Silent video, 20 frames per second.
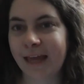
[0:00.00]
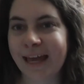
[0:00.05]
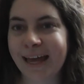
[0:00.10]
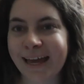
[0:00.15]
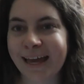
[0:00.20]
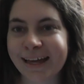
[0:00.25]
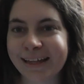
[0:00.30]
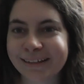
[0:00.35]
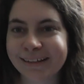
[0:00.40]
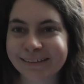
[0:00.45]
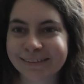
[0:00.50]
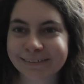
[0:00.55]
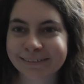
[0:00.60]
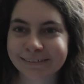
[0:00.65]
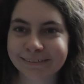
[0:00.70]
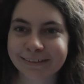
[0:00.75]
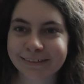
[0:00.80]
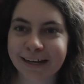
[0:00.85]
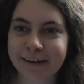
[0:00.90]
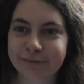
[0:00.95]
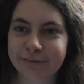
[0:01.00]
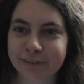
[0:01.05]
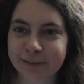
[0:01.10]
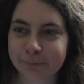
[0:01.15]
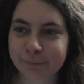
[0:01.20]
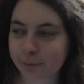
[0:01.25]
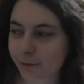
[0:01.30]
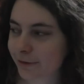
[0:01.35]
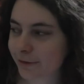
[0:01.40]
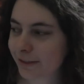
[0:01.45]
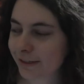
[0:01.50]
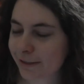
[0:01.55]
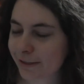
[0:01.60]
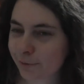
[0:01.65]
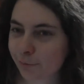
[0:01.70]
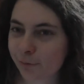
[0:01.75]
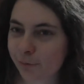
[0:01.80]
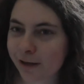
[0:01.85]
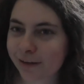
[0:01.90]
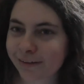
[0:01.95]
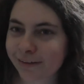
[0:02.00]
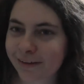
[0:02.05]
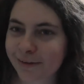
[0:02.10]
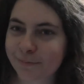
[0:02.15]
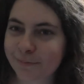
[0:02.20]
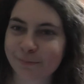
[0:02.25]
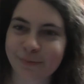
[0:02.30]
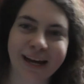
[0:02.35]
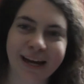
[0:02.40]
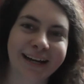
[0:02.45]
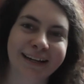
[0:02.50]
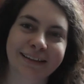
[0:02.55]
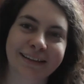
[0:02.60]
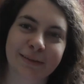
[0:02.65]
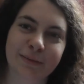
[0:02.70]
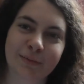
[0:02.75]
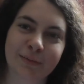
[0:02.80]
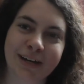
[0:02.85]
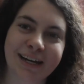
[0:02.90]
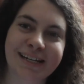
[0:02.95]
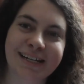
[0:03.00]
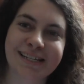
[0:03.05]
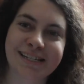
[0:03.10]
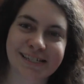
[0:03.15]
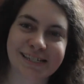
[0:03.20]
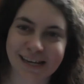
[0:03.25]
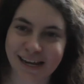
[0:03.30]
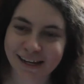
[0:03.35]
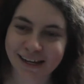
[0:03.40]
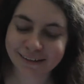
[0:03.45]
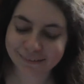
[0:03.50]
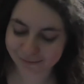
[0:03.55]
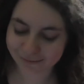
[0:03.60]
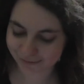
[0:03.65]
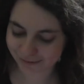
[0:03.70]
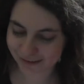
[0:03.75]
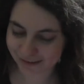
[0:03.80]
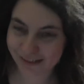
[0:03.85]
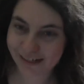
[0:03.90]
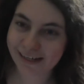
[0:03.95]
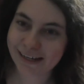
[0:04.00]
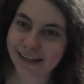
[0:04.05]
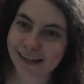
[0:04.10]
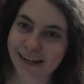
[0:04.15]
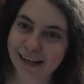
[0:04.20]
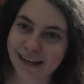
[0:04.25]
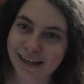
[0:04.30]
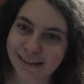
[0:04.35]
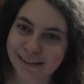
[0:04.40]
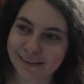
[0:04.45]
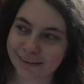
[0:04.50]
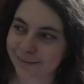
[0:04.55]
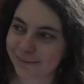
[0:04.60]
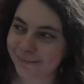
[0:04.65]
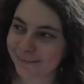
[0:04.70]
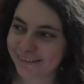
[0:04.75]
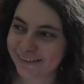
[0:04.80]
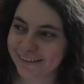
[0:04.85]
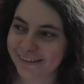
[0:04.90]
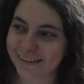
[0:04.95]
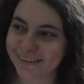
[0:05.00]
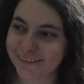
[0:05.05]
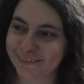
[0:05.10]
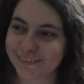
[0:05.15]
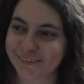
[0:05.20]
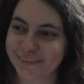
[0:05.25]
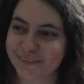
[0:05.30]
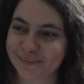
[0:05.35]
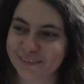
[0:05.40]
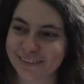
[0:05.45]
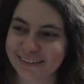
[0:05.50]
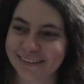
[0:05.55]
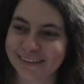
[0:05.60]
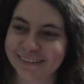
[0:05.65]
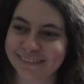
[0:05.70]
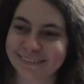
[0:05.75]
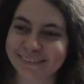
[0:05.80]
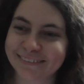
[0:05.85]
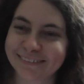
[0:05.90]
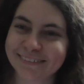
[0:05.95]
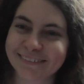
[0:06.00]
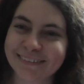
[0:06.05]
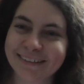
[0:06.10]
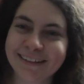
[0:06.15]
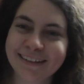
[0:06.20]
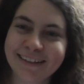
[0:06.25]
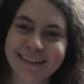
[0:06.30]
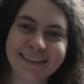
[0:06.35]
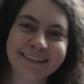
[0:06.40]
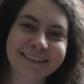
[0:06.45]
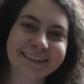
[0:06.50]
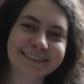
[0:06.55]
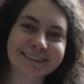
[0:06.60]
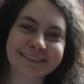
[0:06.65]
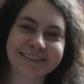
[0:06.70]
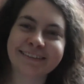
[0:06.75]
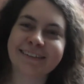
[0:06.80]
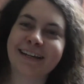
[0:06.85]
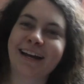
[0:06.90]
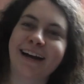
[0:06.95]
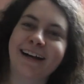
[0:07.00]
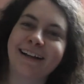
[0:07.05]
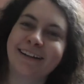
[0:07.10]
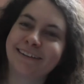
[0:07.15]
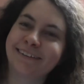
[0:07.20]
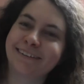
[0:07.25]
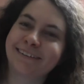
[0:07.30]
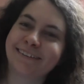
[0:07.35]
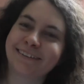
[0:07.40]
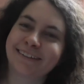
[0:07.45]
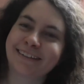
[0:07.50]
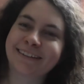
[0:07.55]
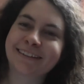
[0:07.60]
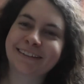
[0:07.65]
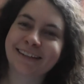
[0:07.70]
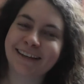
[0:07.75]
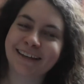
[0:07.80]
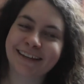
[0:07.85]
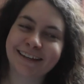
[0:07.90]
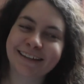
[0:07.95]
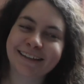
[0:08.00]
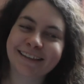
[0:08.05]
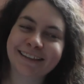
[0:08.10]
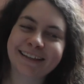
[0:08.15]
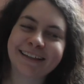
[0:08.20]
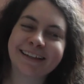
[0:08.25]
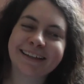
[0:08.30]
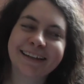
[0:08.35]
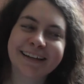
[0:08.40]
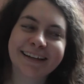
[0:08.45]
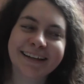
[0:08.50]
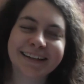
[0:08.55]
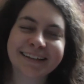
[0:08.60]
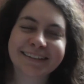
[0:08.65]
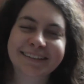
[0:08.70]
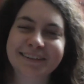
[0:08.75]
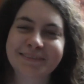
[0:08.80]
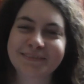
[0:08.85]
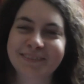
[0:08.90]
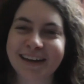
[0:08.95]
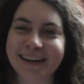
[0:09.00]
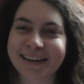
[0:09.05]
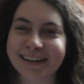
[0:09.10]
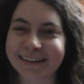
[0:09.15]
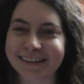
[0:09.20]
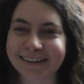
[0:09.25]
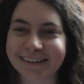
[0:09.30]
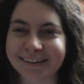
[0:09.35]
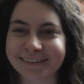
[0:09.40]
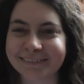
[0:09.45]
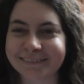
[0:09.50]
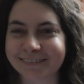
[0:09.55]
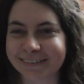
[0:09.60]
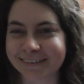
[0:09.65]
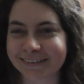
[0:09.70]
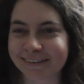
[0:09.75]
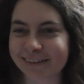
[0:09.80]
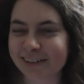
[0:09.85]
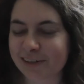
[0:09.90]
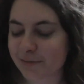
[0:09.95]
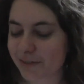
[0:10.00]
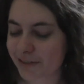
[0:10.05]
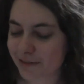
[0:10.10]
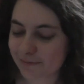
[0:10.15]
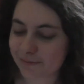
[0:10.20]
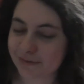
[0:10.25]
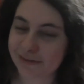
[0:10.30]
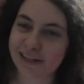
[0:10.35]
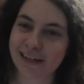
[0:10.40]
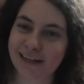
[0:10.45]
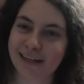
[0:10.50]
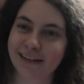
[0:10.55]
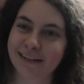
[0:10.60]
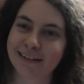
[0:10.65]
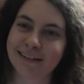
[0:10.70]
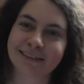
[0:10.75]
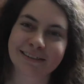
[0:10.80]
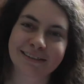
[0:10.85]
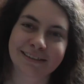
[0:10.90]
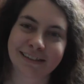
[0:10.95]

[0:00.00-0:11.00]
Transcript: Hello everybody and welcome back to my channel. Today I thought it would be cool to show you how long it takes to make one comic page.